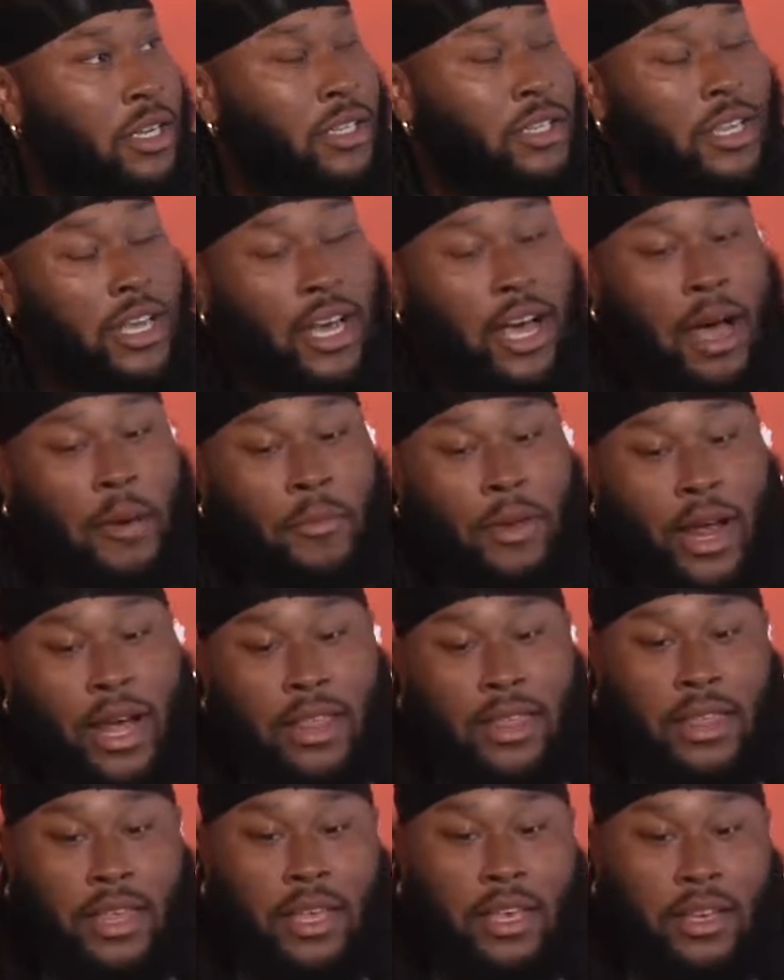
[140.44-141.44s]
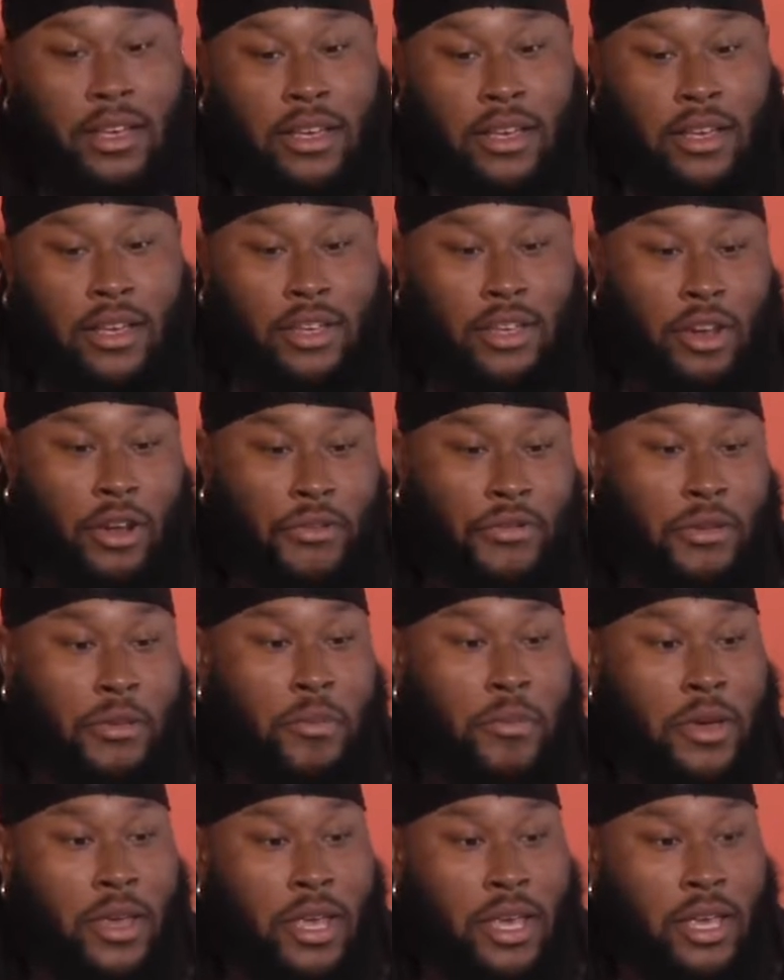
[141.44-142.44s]
Yeah, I mean, I think, you know, for
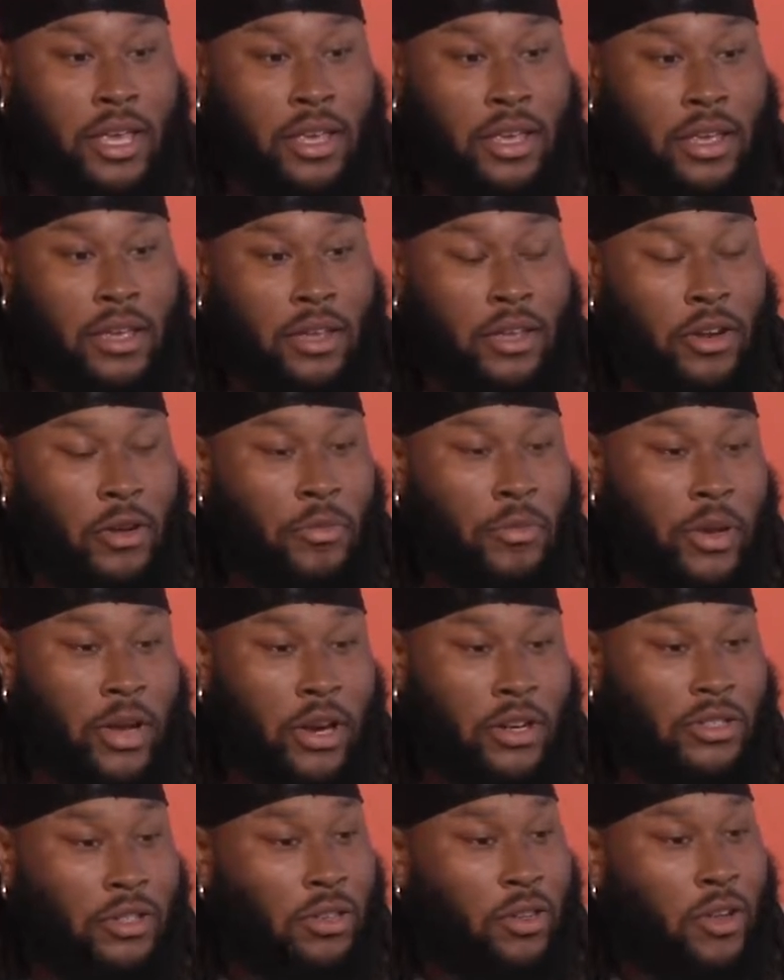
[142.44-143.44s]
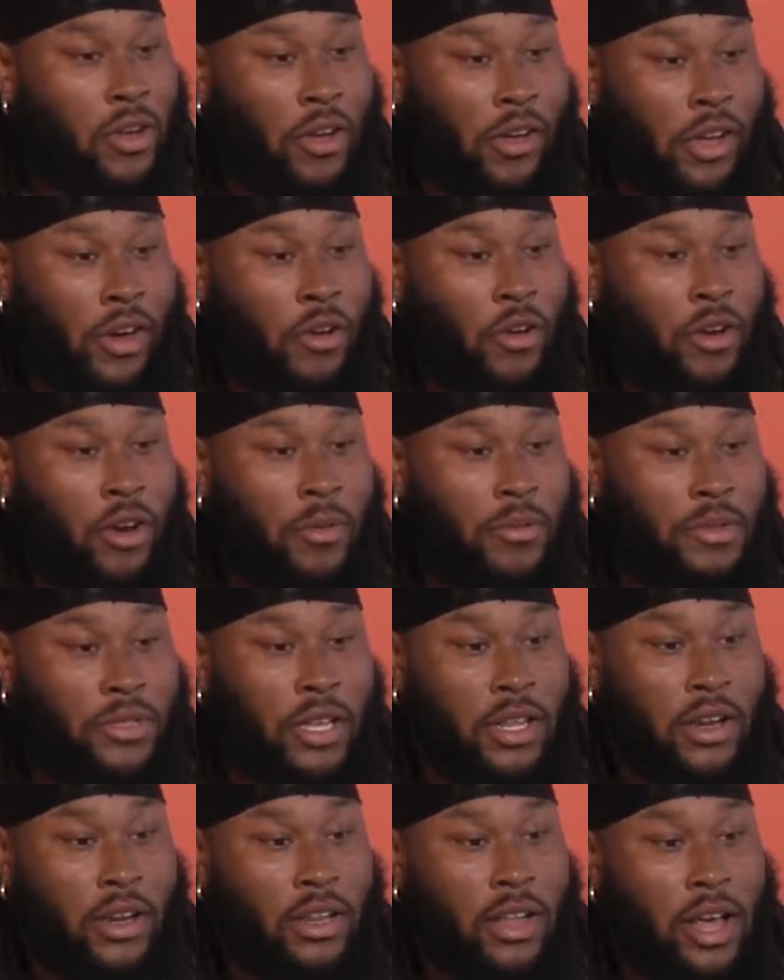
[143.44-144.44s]
me, you know, being here so long and growing up in
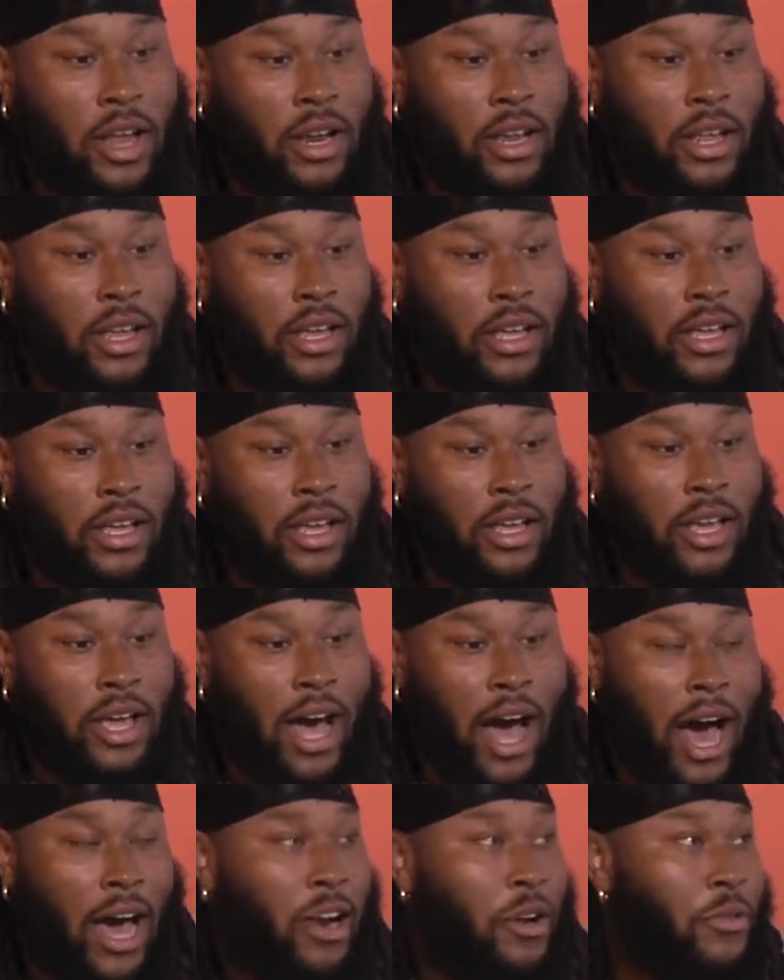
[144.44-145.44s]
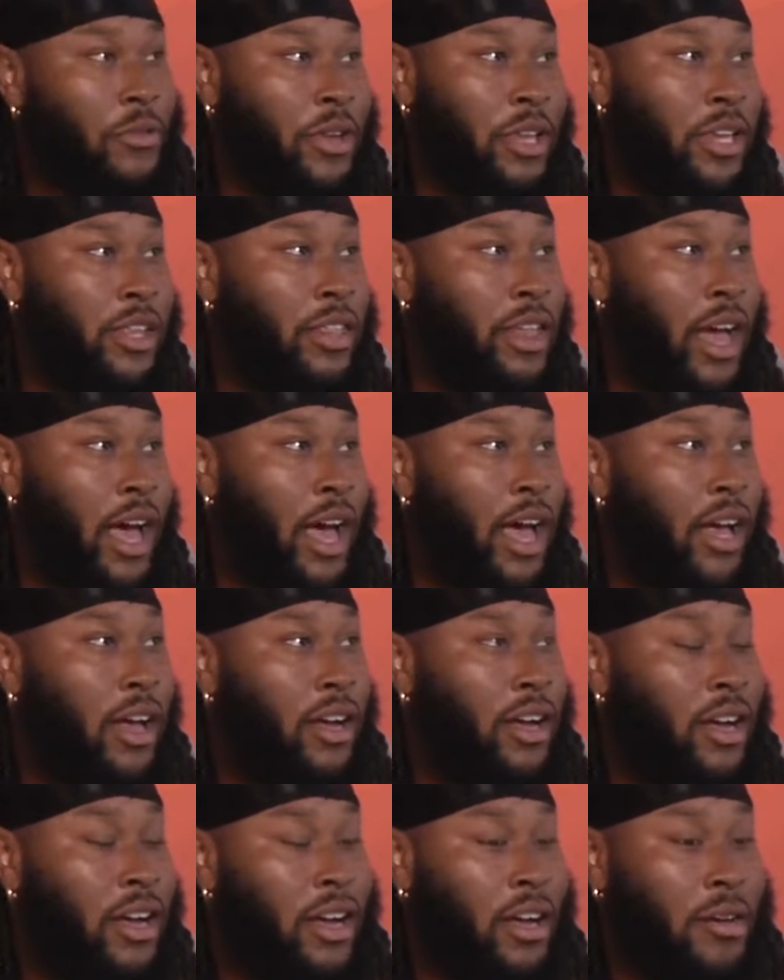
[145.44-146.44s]
South Carolina, like, I don't need that.
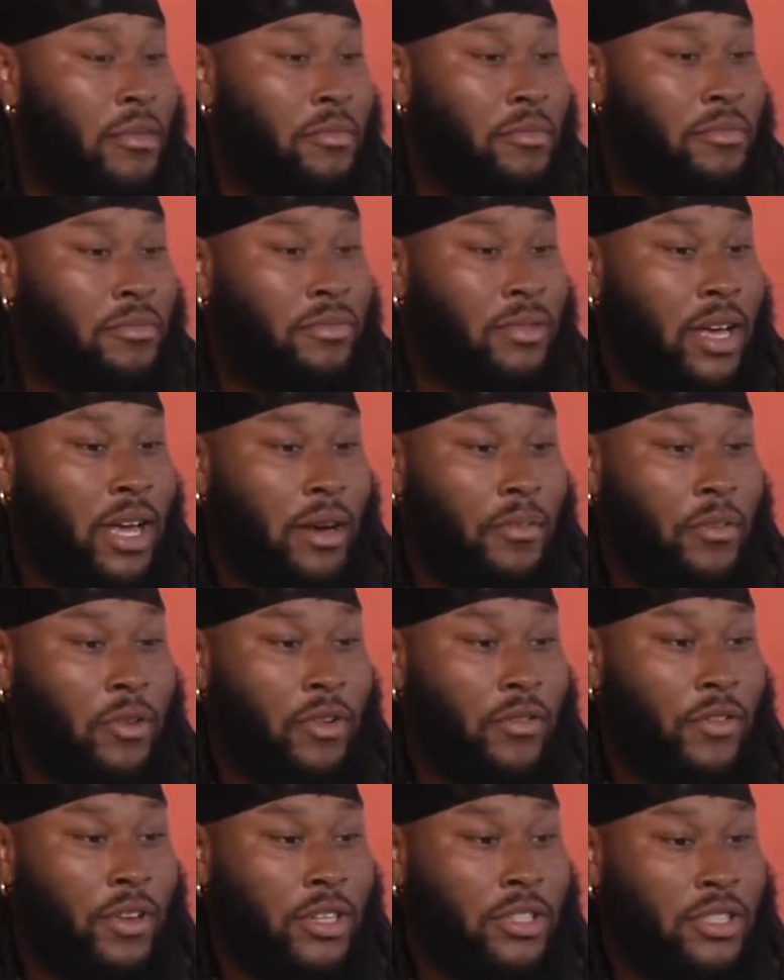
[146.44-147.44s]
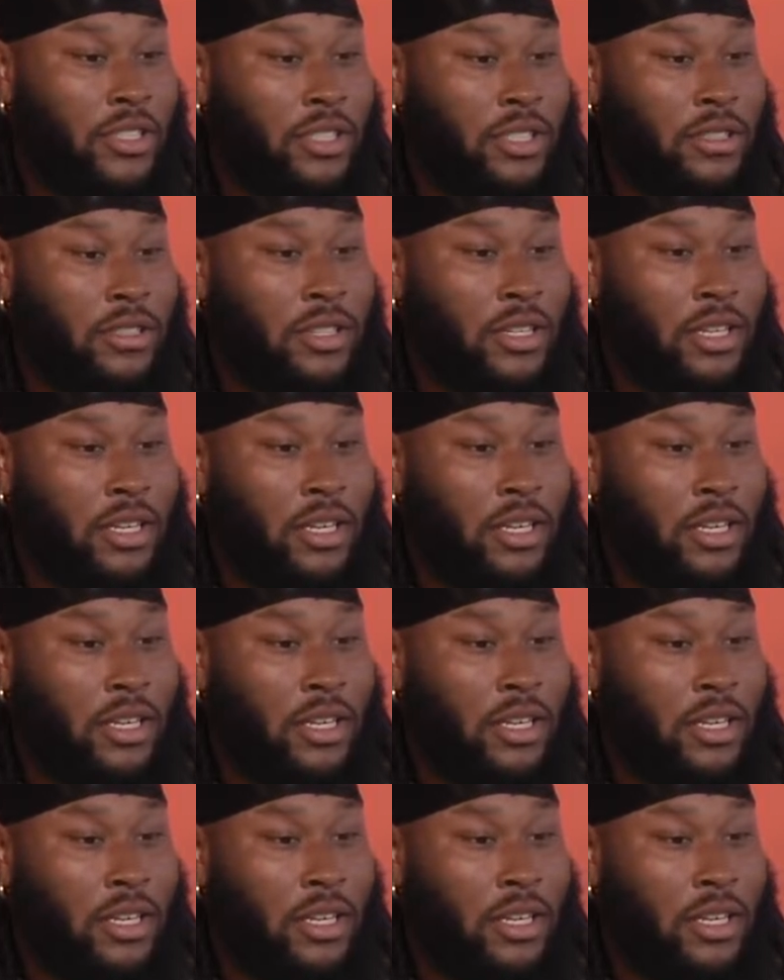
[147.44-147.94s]
Um, kind of motivation.